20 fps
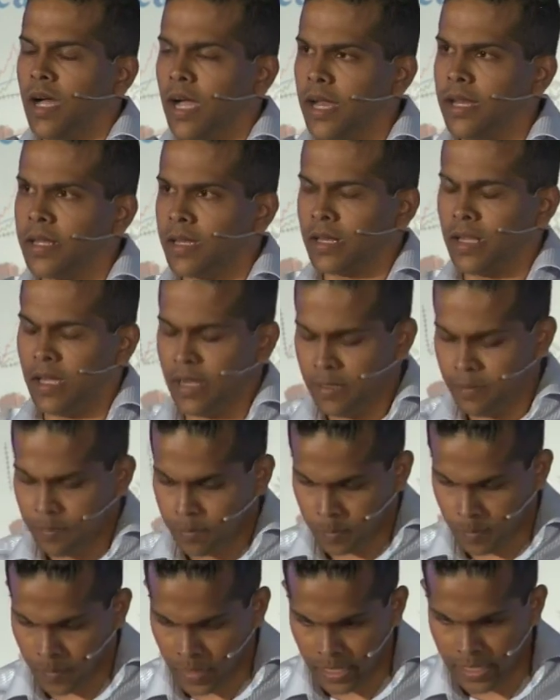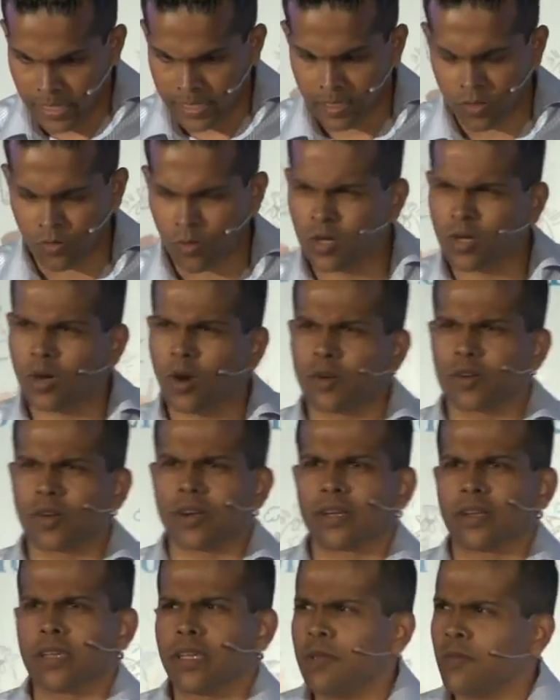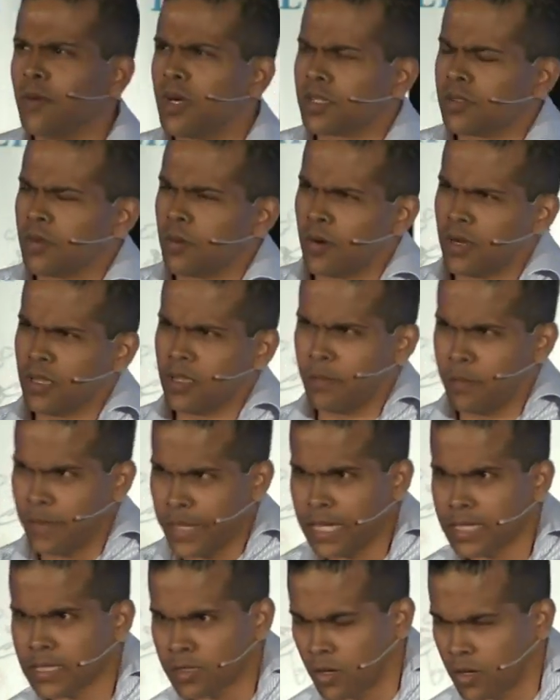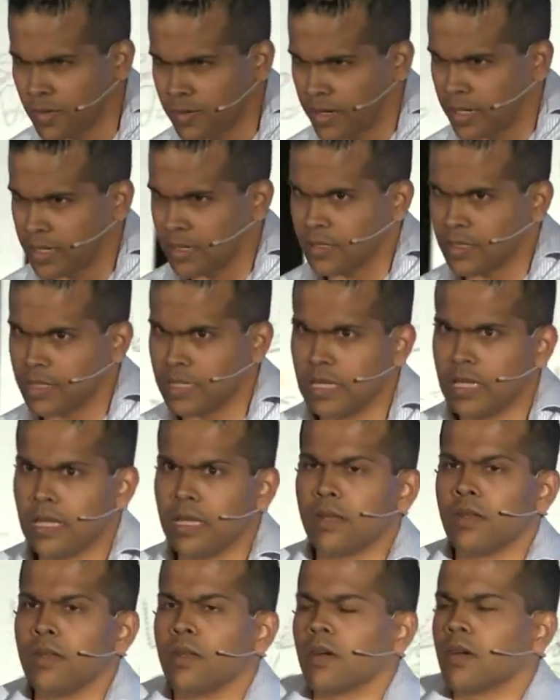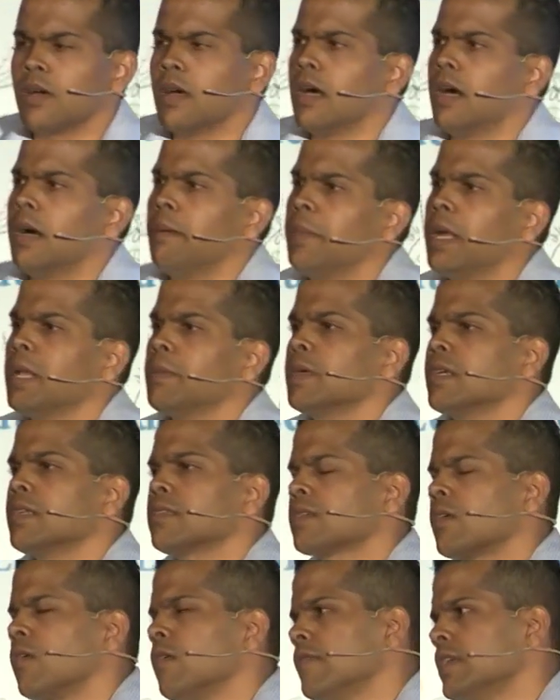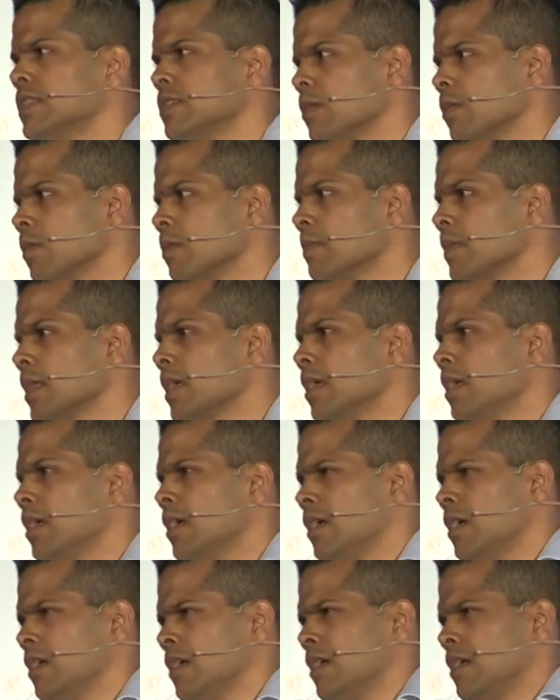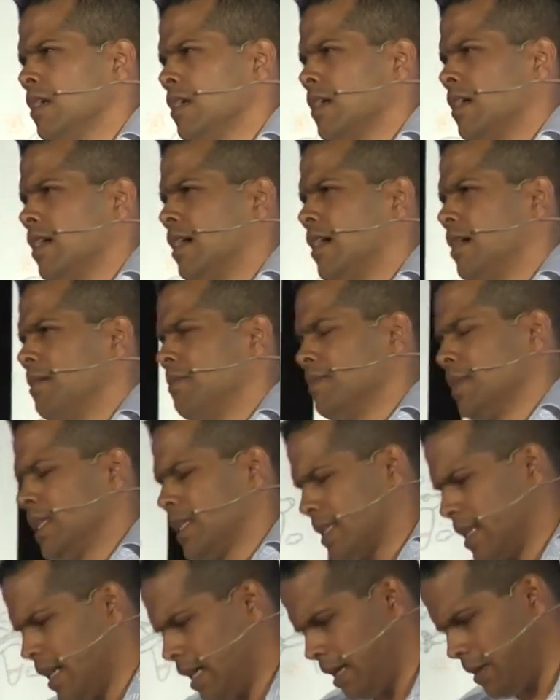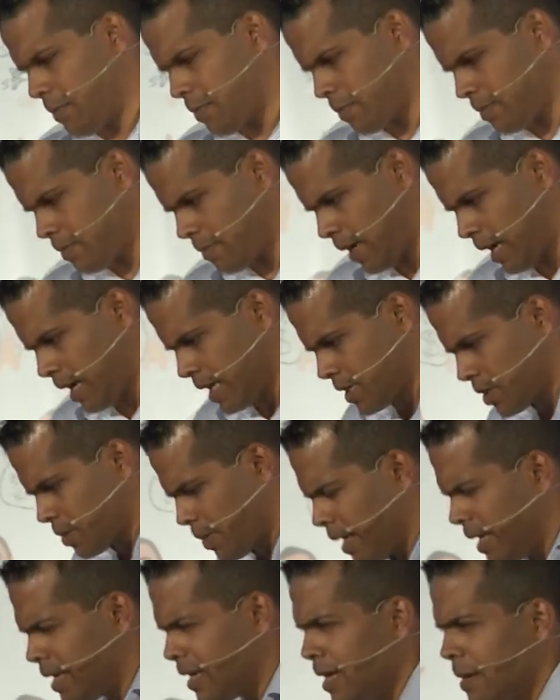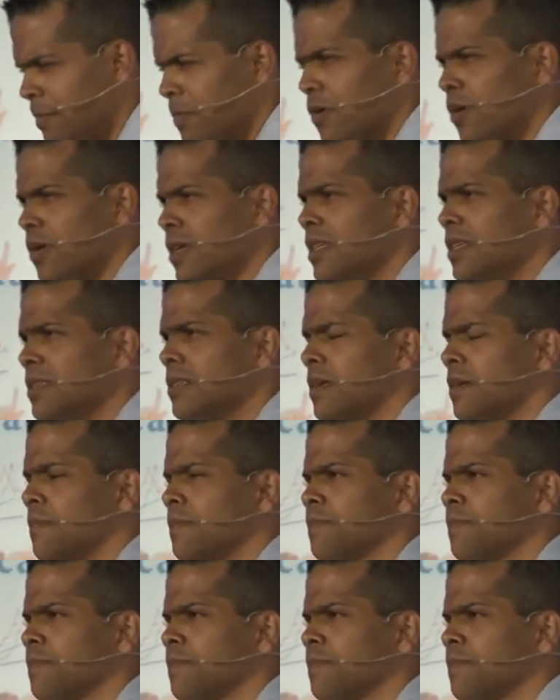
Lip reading: I had a client. He's a road contractor. He works for one of the biggest contractors in Melbourne. It's called Winslow. This guy has 20 employees.